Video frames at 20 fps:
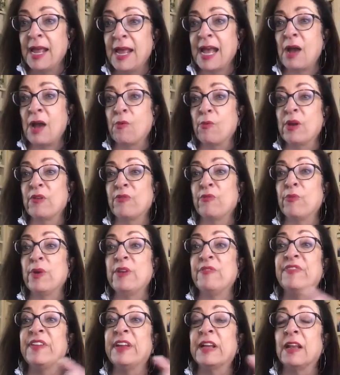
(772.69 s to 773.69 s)
And when we
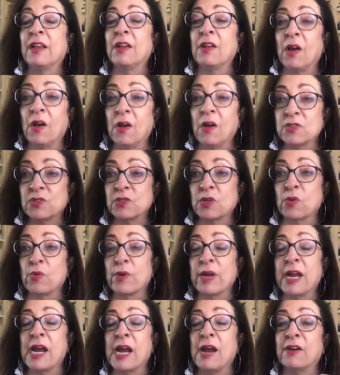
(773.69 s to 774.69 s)
feel lost or
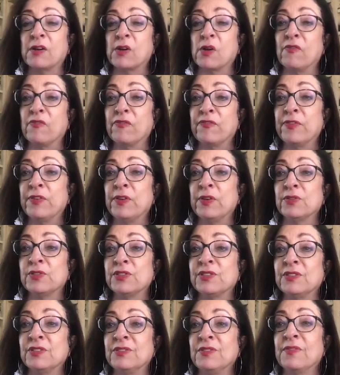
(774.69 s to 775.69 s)
we are
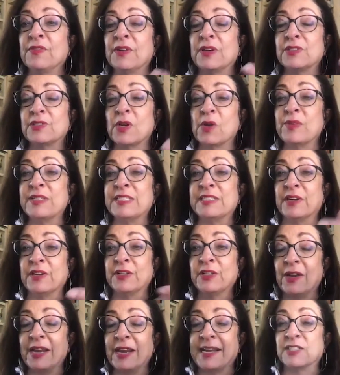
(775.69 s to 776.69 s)
confusion, there's always there.
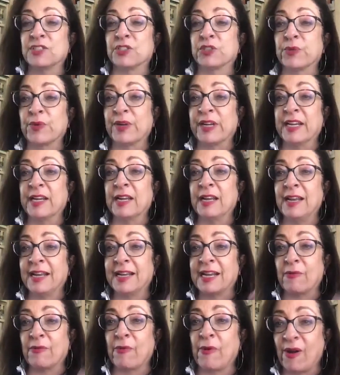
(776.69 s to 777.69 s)
You're like a tree,
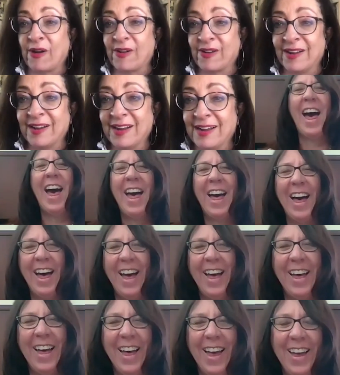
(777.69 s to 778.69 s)
like a rock,
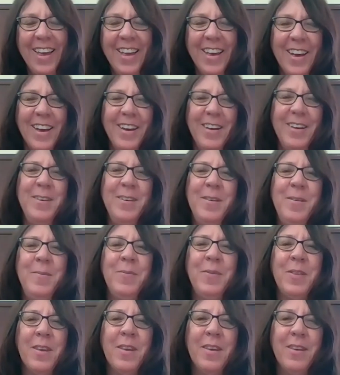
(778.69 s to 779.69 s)
a rock. You're
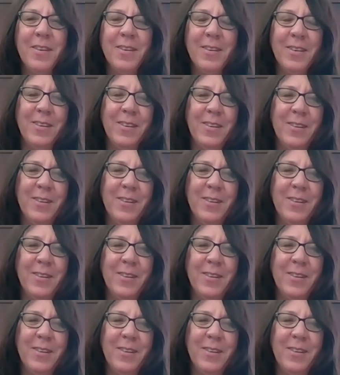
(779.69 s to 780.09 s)
our rock.